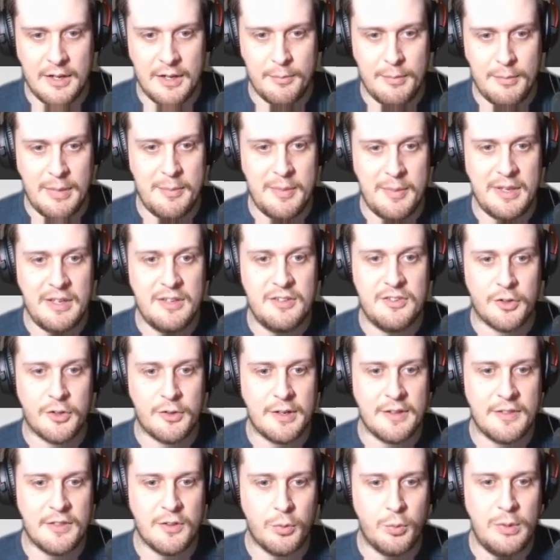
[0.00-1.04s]
maybe
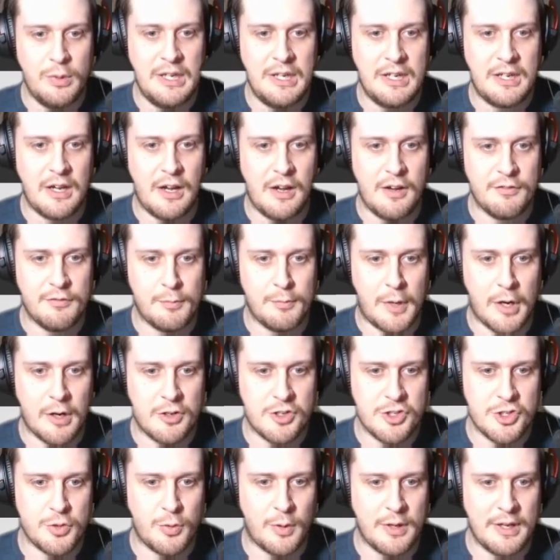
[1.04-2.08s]
during the week of
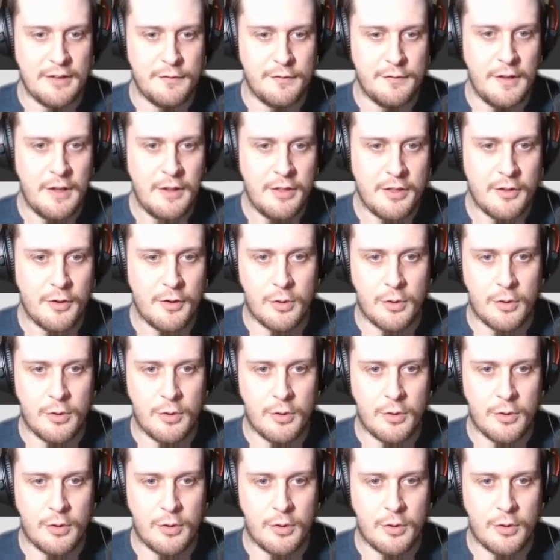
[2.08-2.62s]
March 25th,